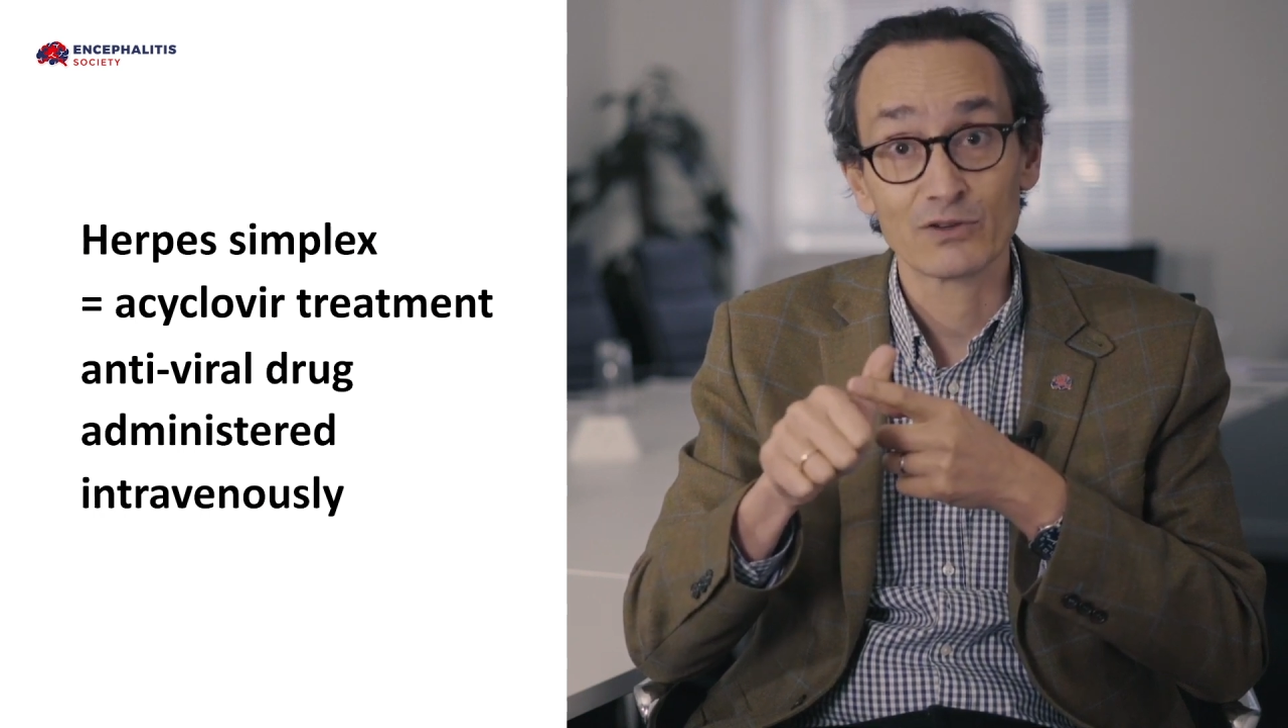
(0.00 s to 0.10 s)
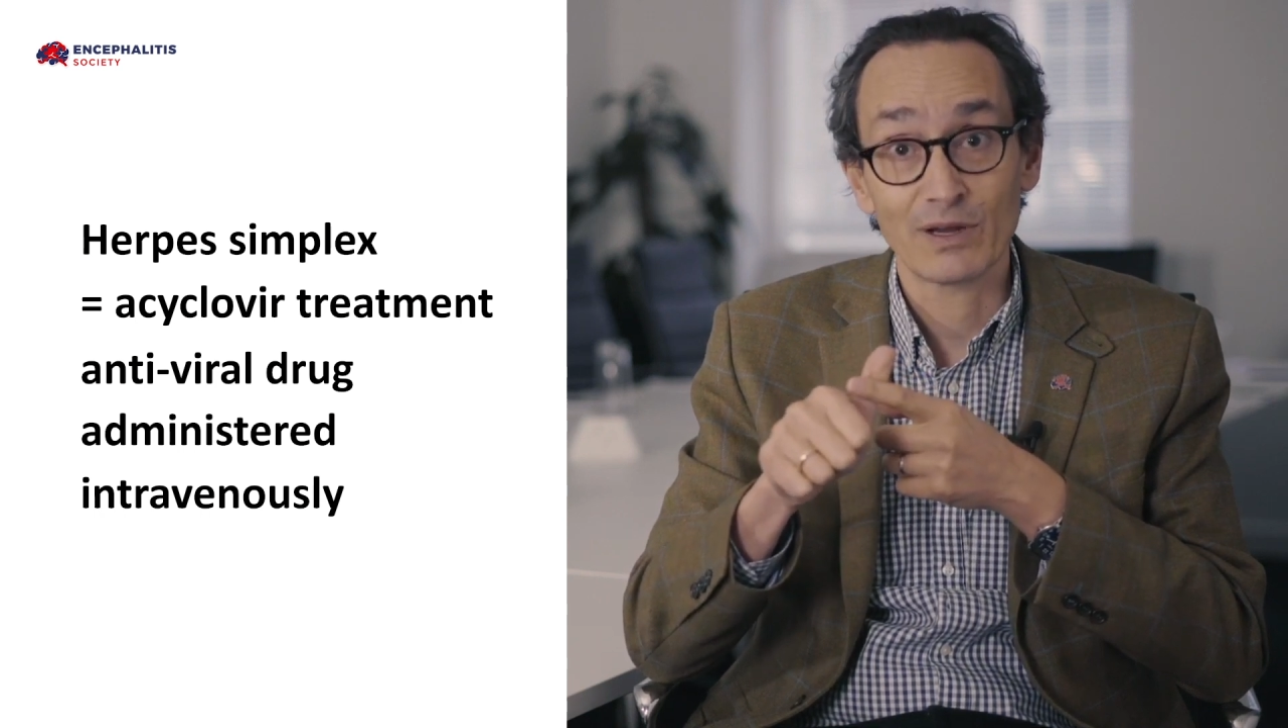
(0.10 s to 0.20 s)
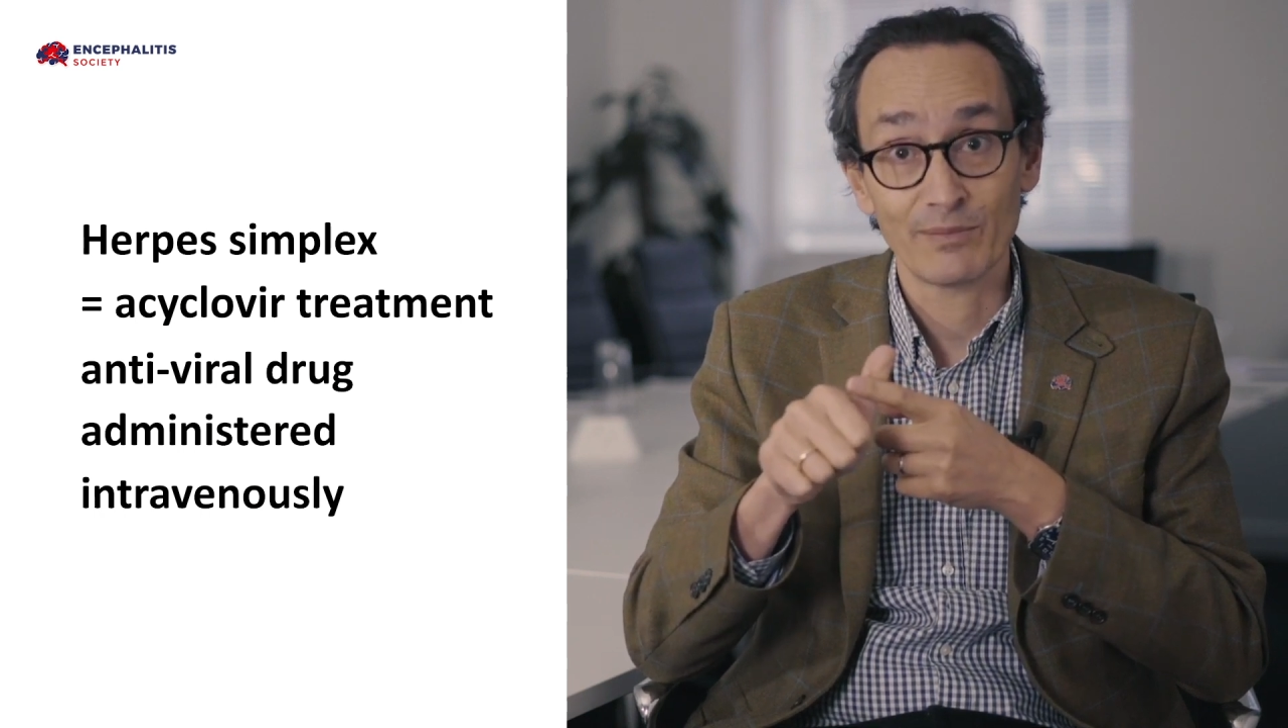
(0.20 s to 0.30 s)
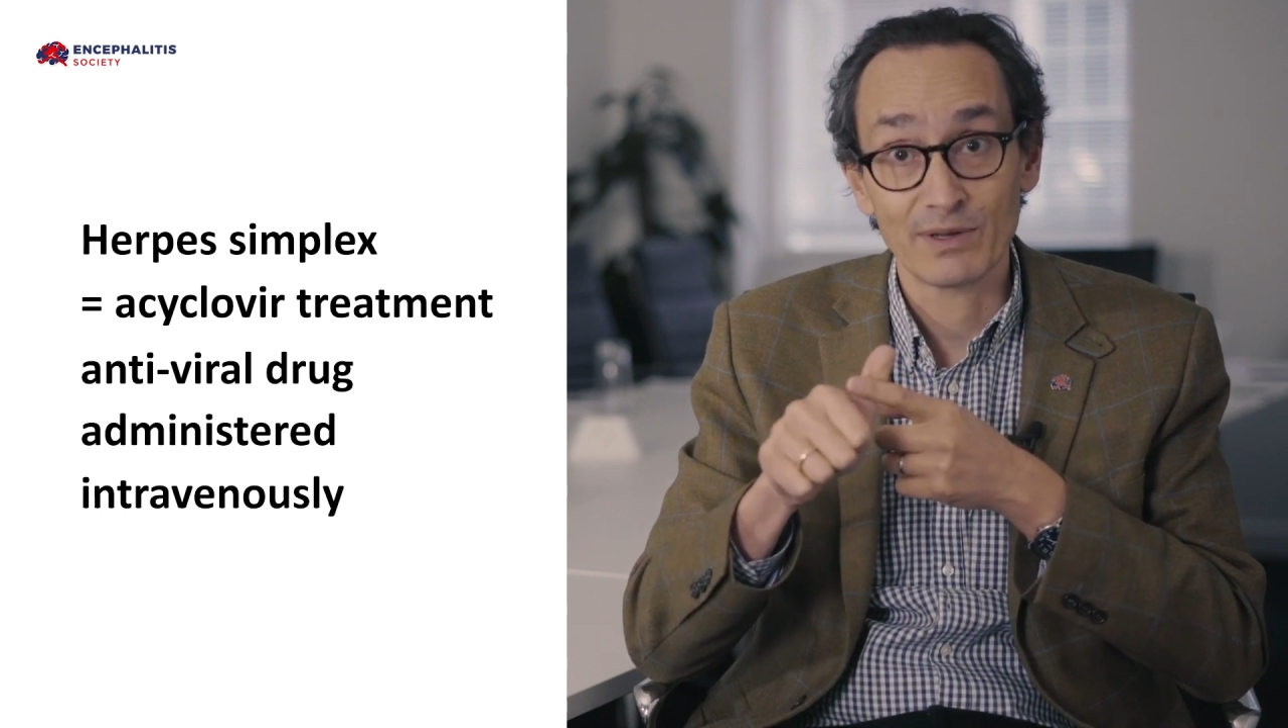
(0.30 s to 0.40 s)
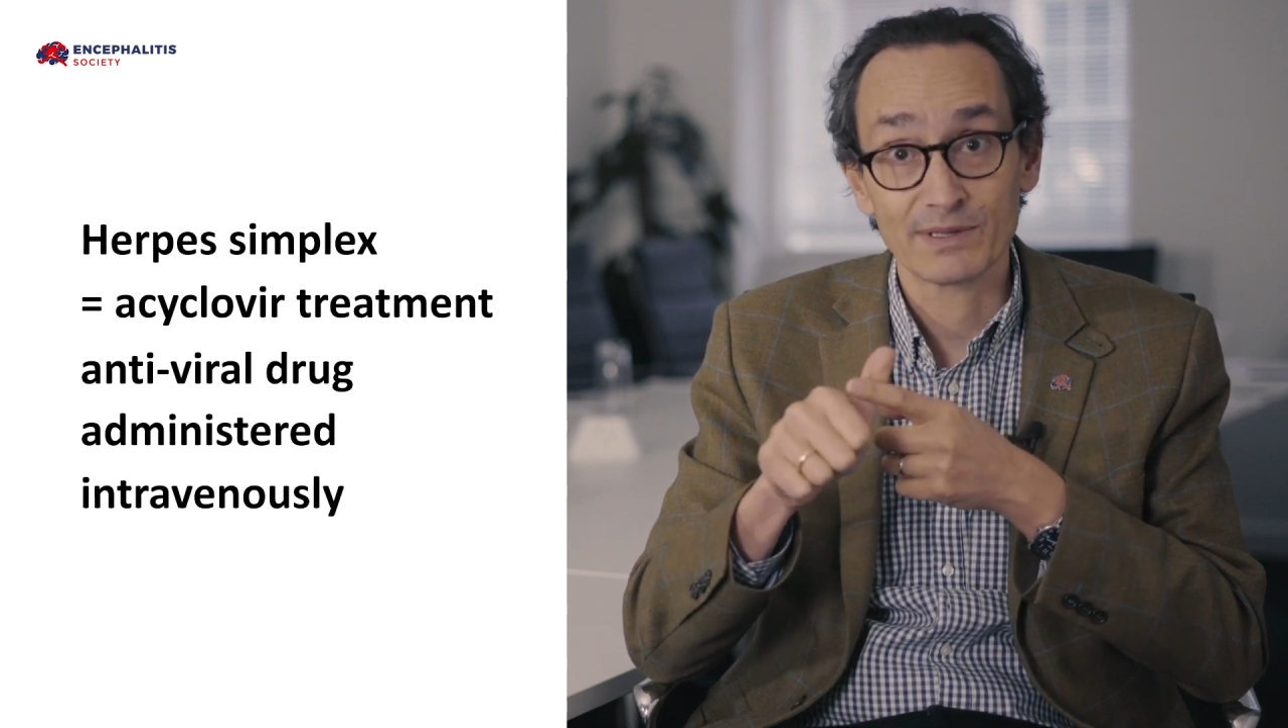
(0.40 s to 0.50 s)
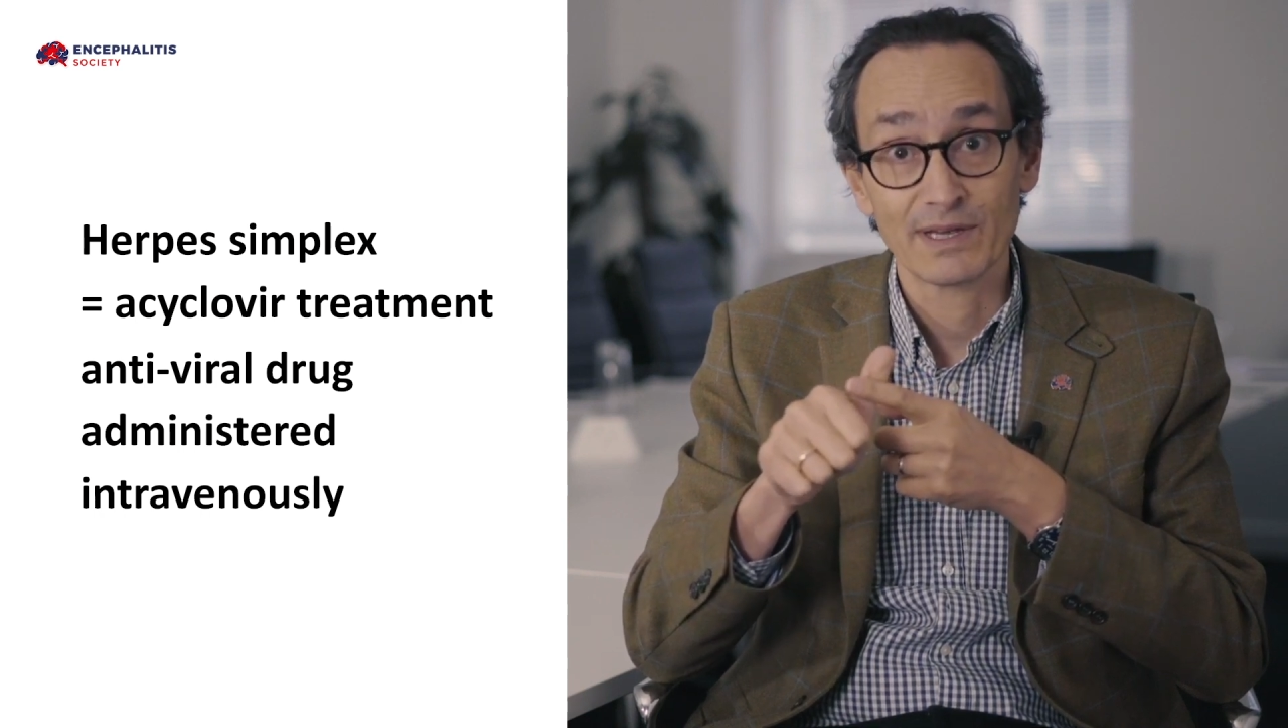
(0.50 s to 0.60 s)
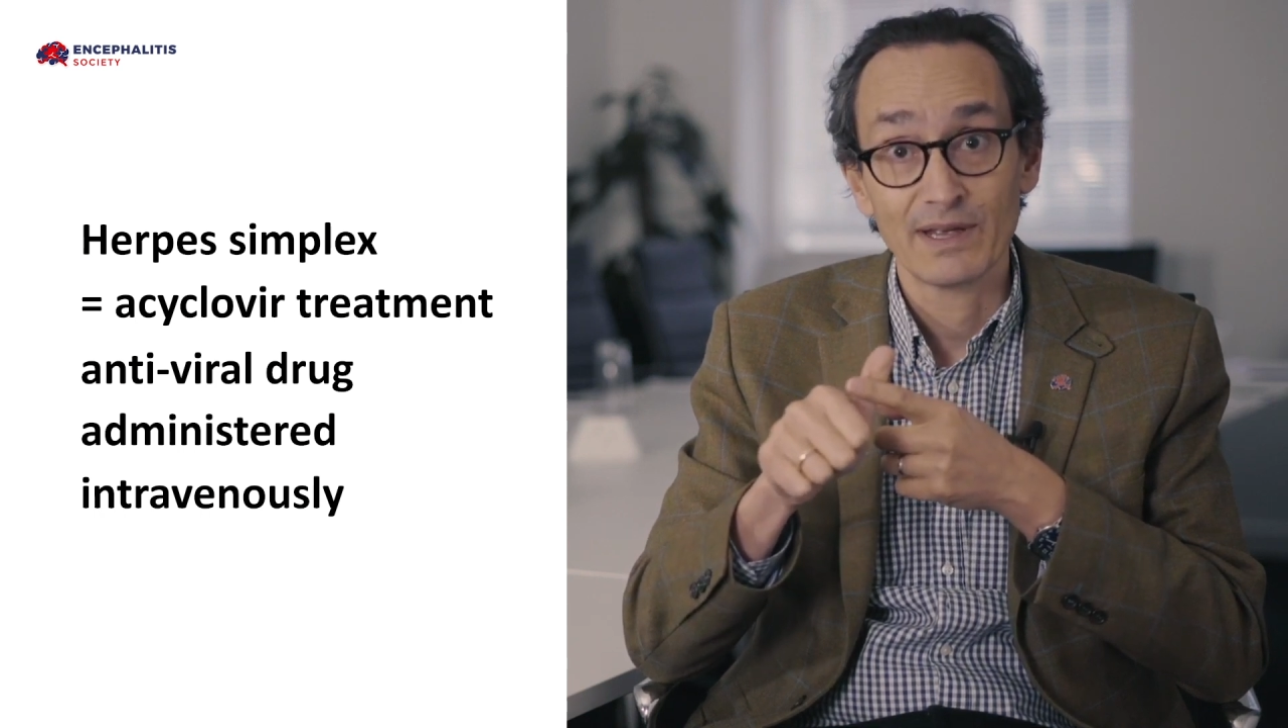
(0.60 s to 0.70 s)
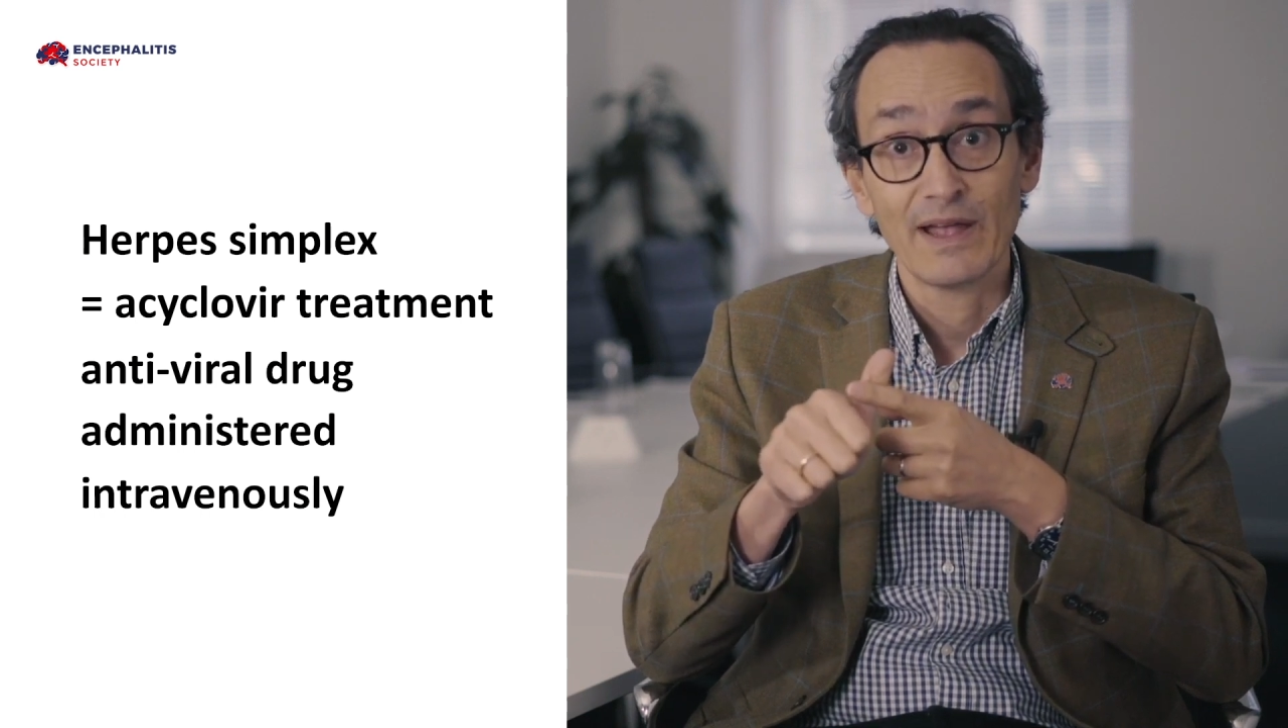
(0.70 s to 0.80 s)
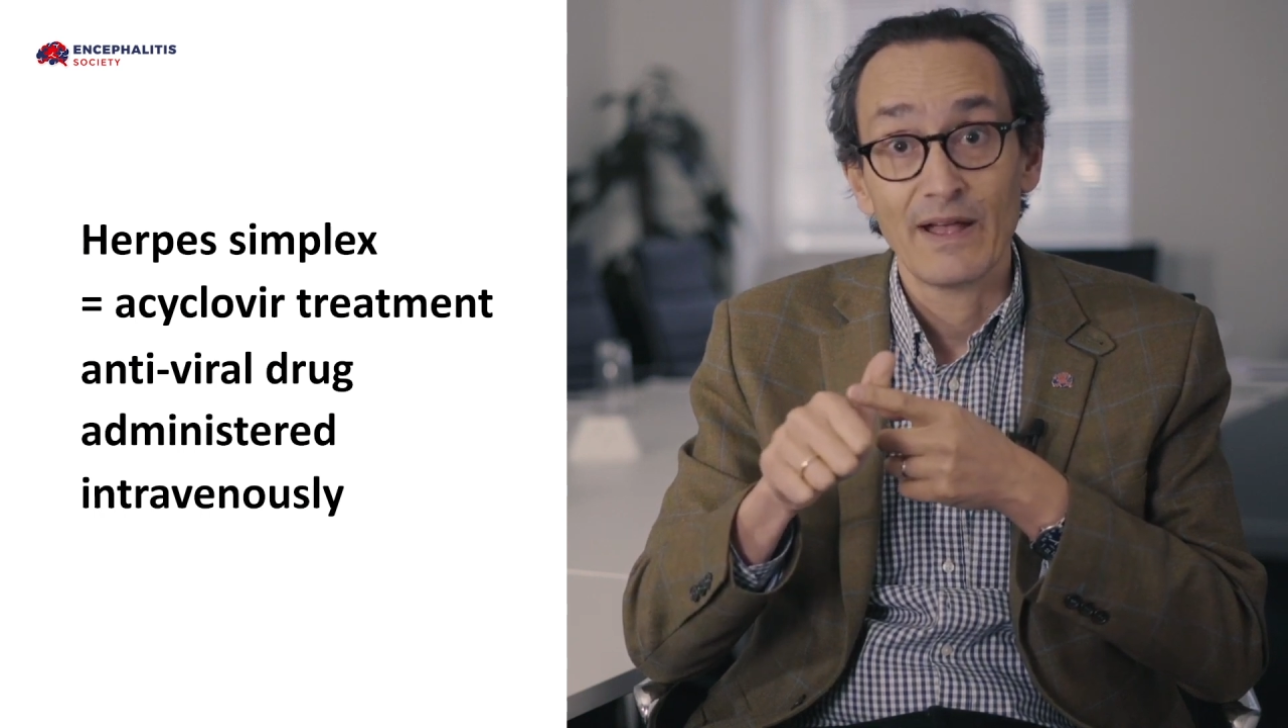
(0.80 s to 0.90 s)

treatment.